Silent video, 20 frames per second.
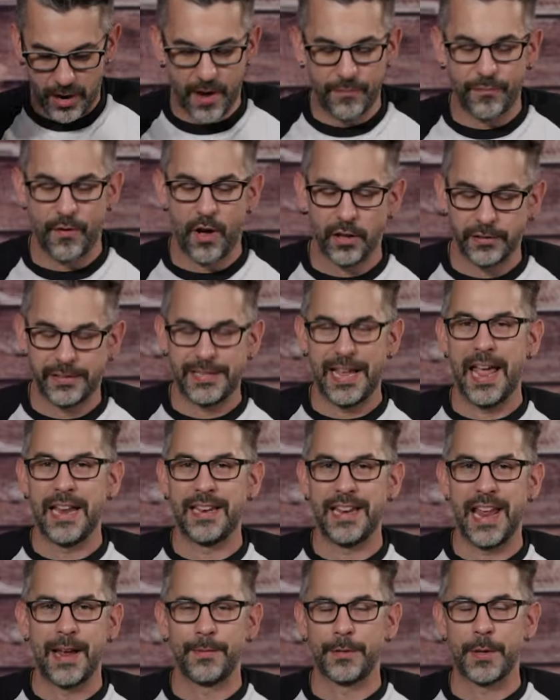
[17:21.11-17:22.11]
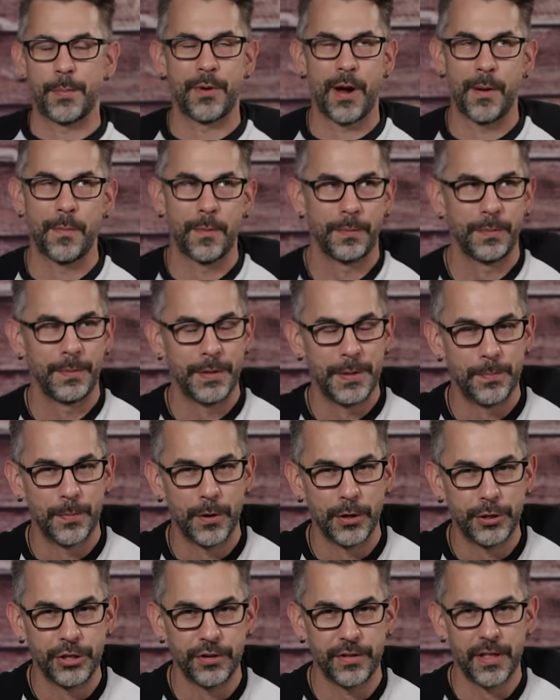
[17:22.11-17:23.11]
off all 10 names. I'll probably
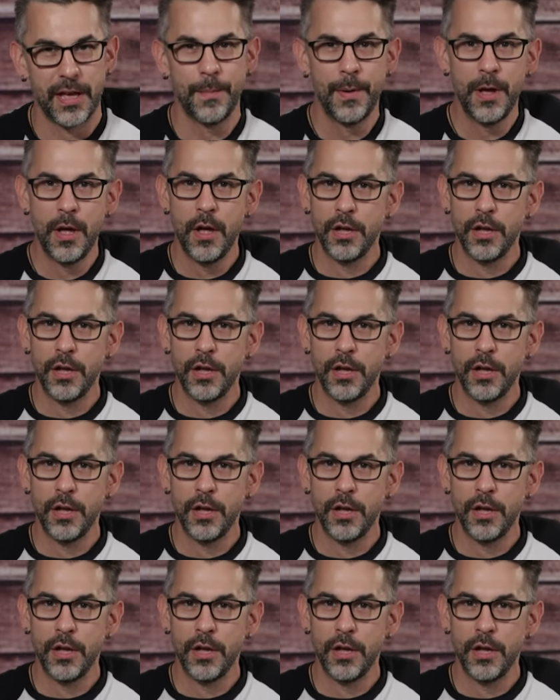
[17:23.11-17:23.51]
butcher them.